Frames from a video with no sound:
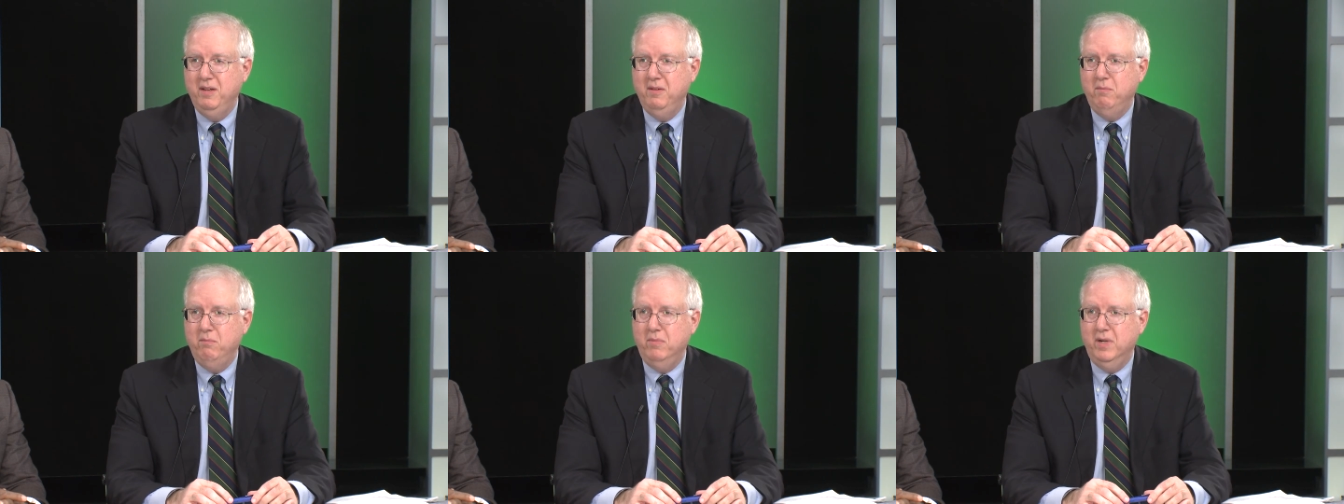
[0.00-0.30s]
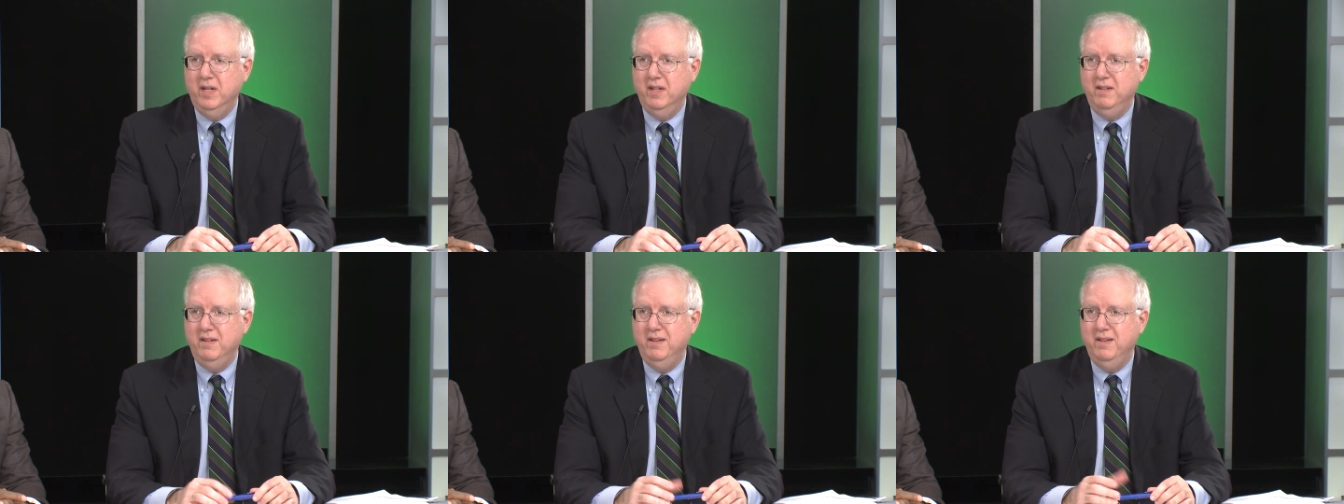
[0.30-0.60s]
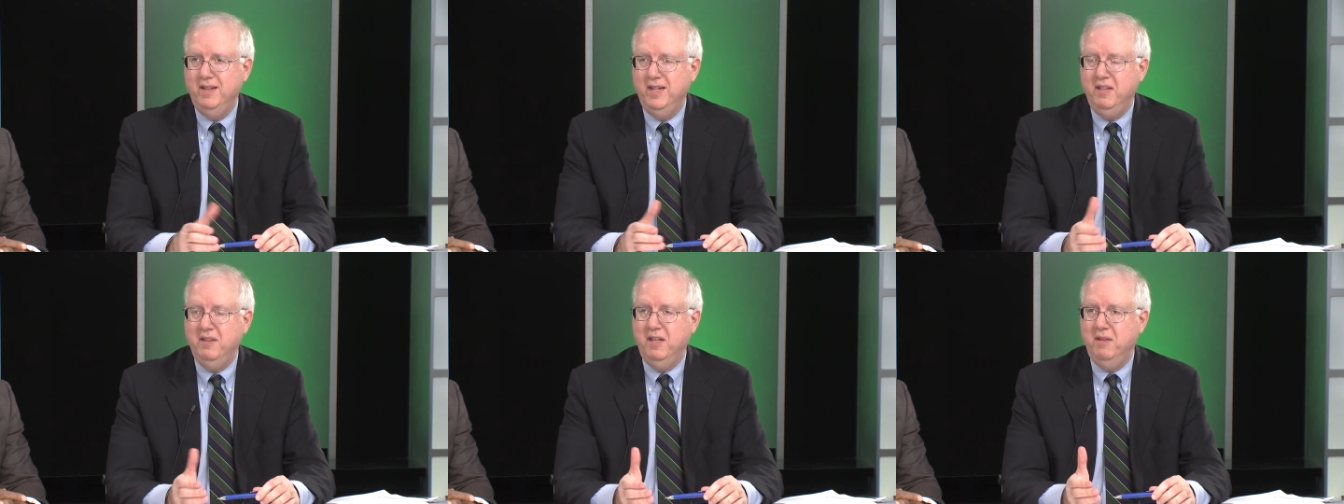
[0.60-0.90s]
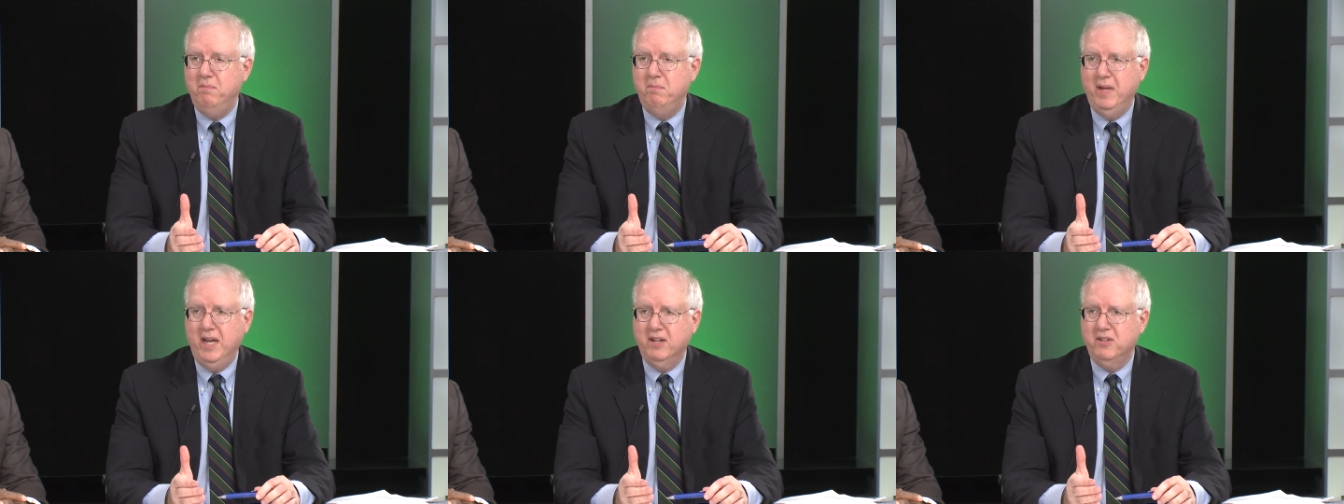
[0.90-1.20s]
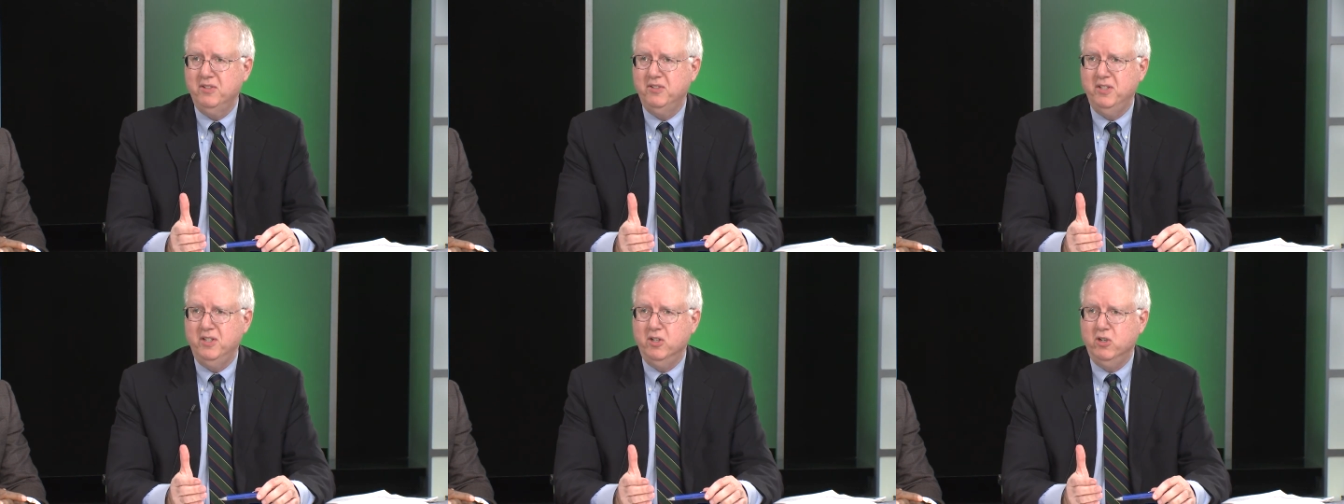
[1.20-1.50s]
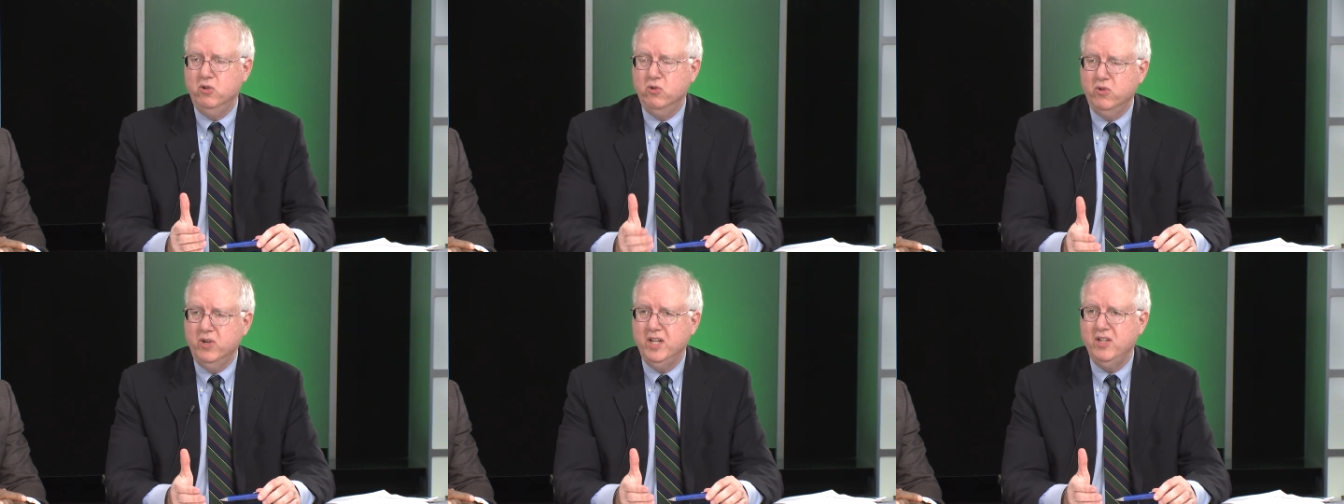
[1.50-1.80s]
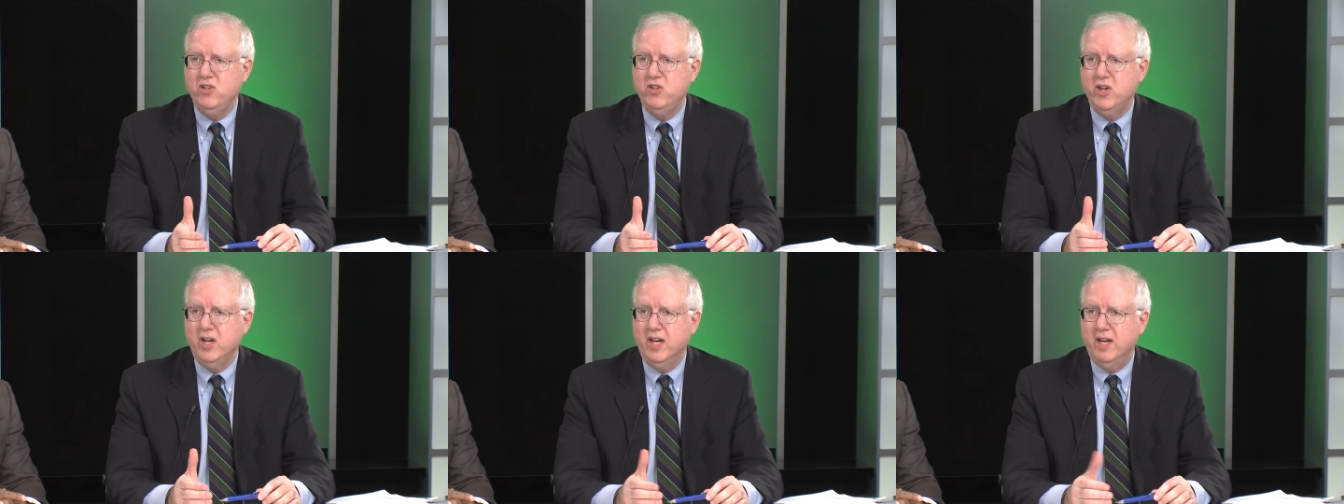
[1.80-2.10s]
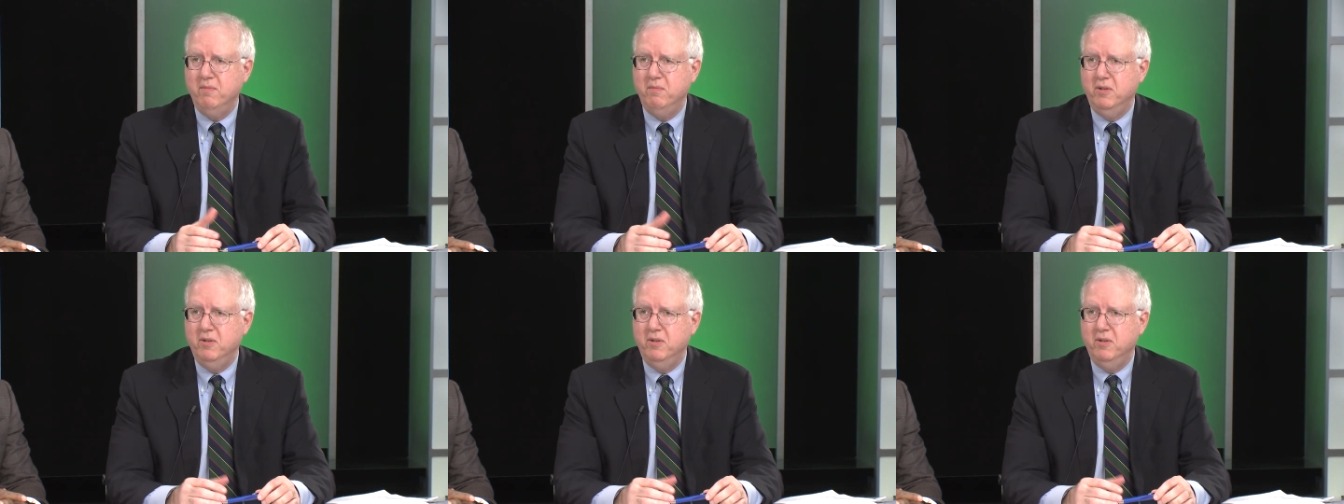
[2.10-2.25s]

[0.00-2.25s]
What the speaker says: And the Packers did a great job.